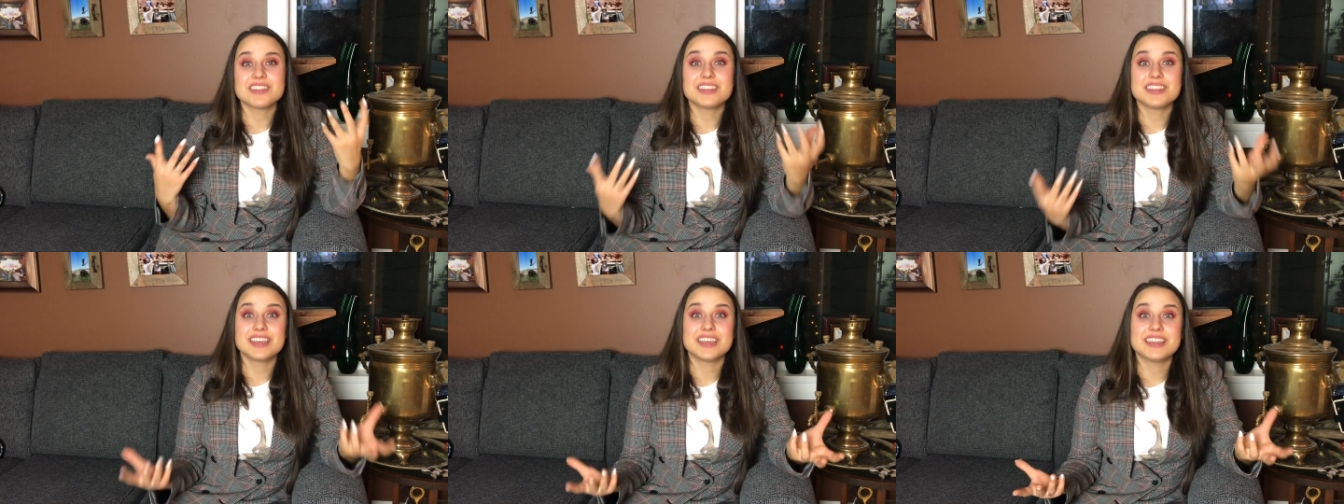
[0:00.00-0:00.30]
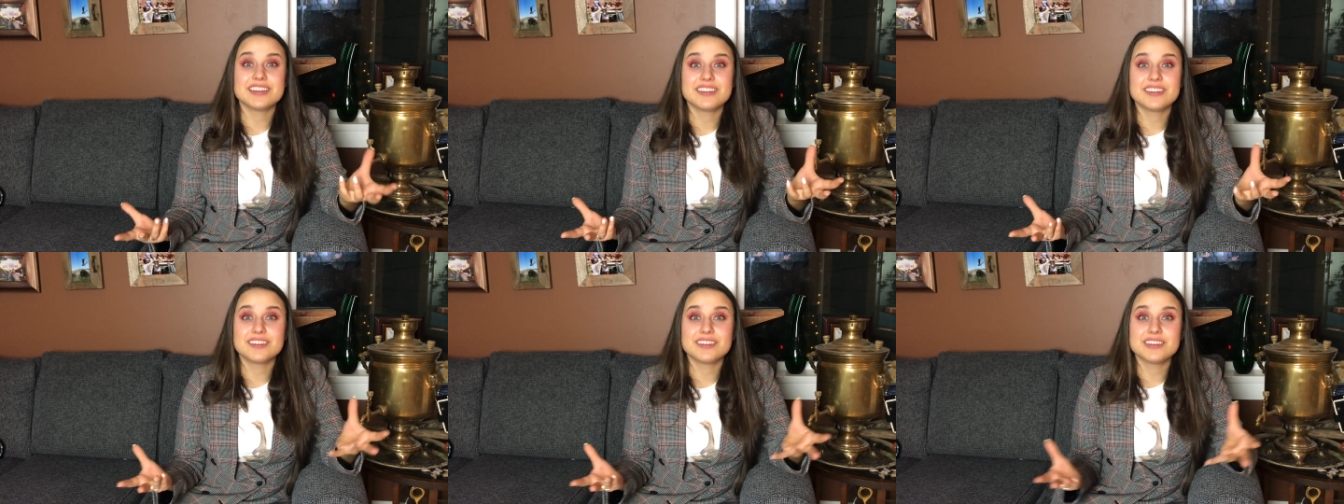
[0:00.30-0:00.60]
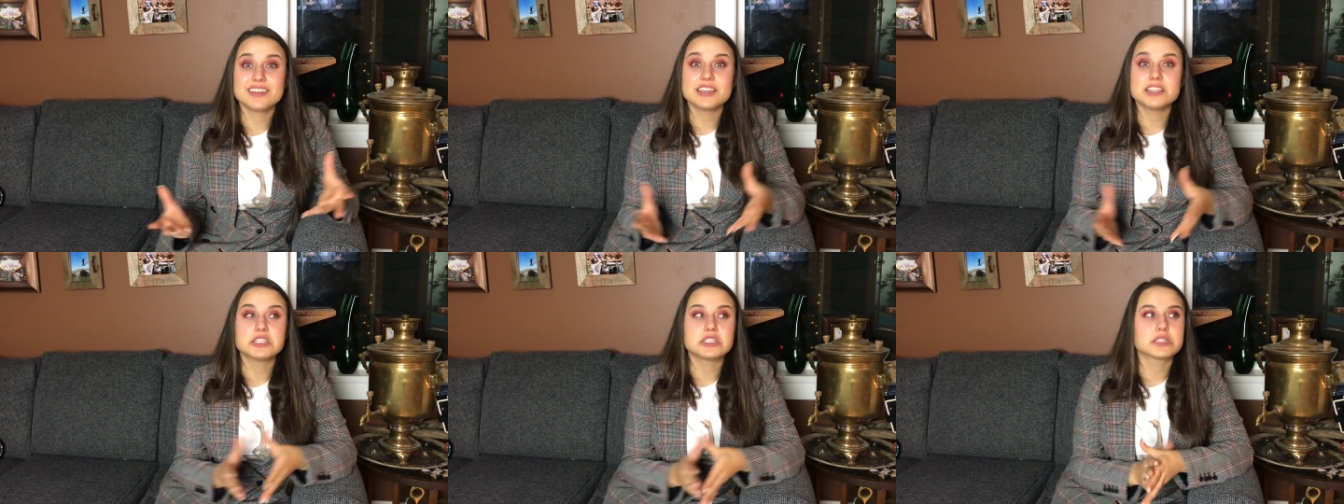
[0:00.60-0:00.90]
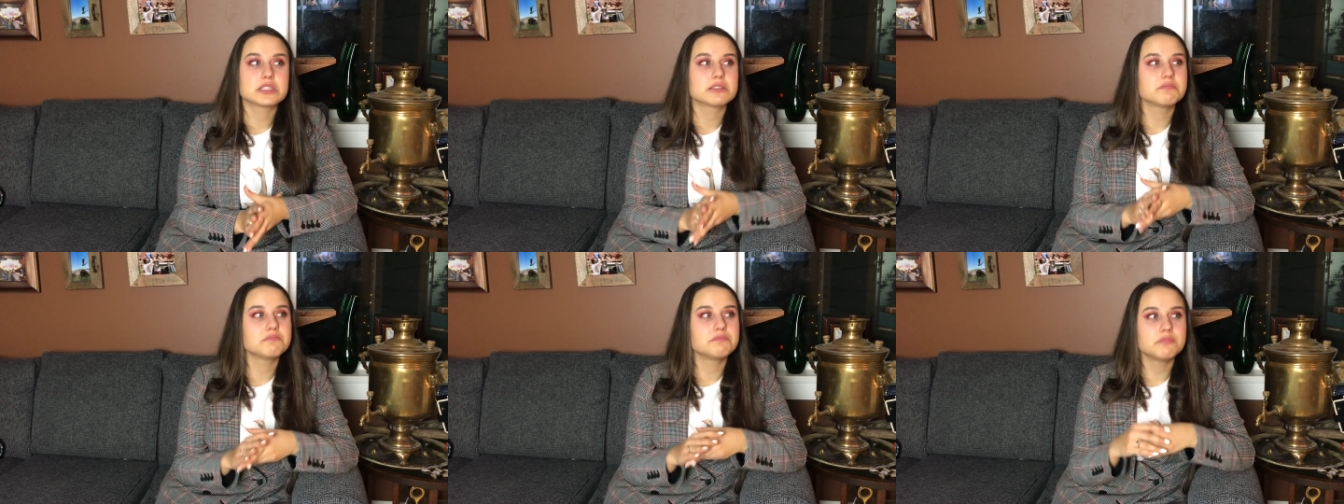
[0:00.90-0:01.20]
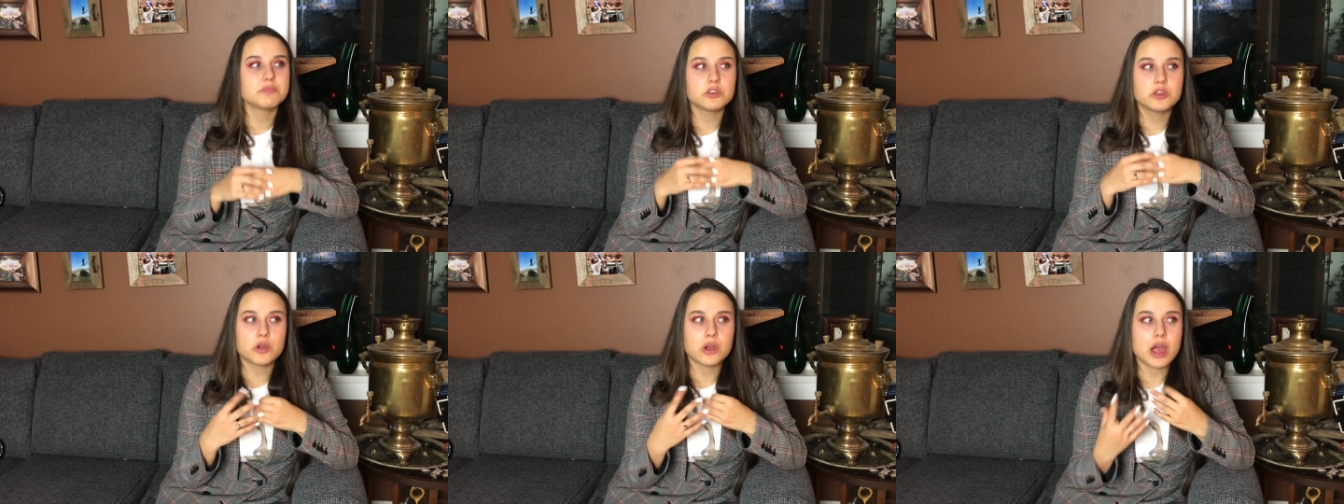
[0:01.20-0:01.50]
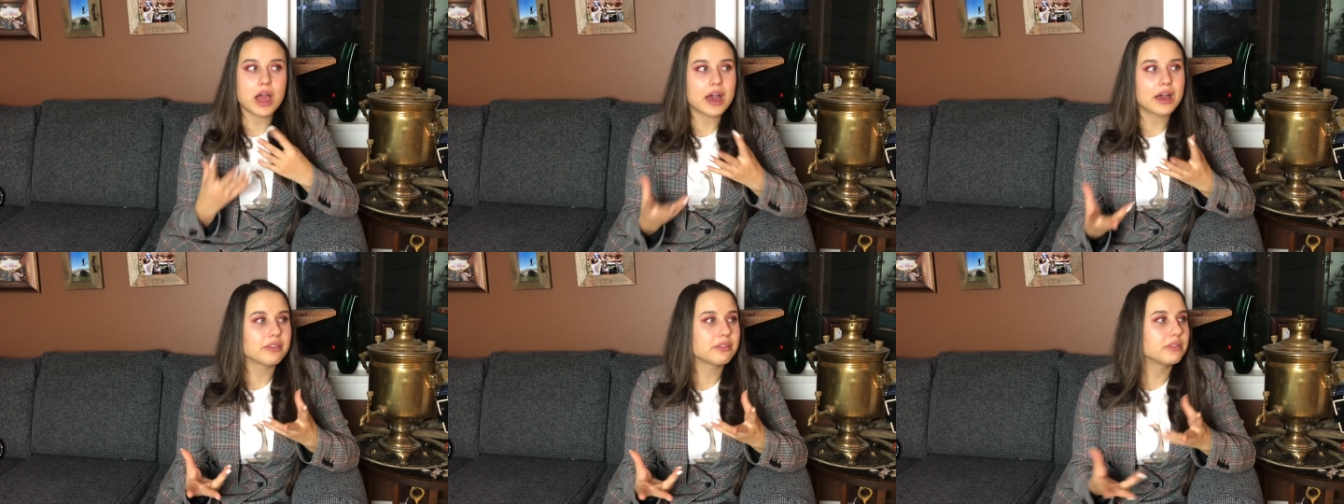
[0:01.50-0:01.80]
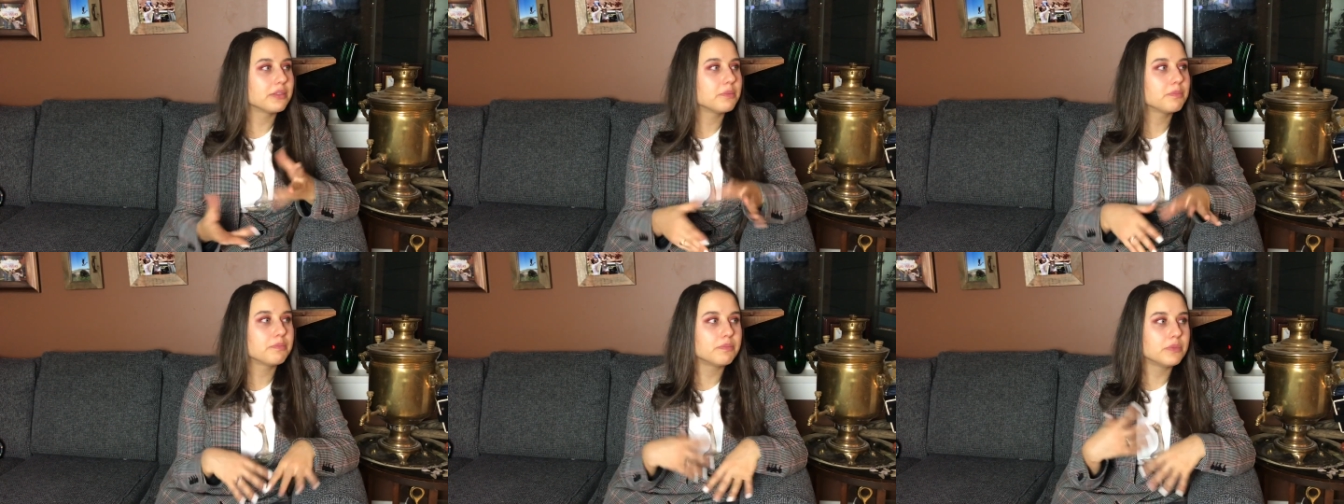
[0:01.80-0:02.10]
then it's
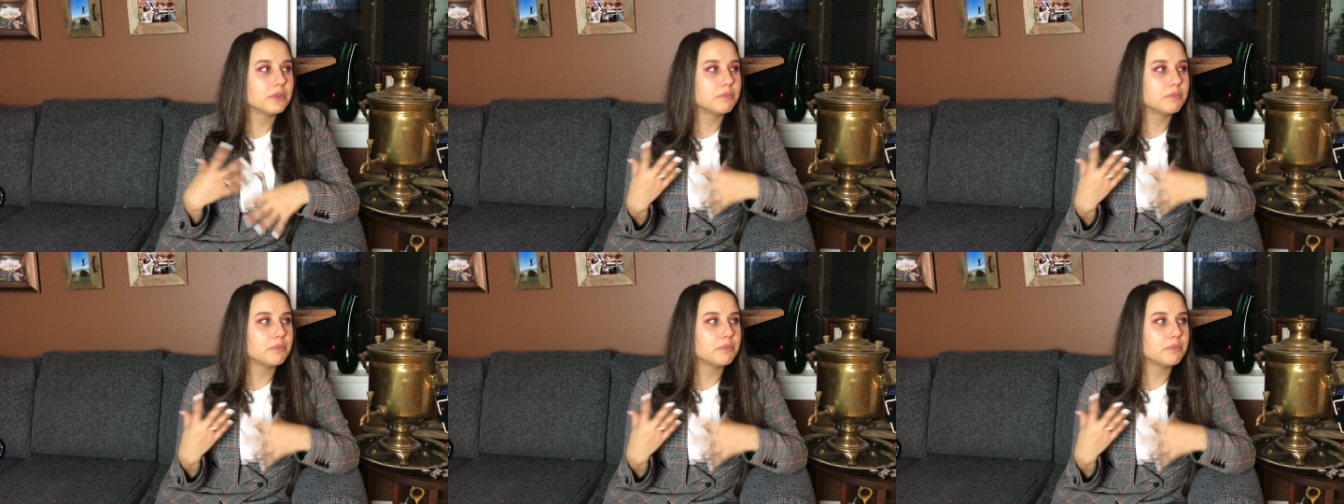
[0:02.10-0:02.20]
the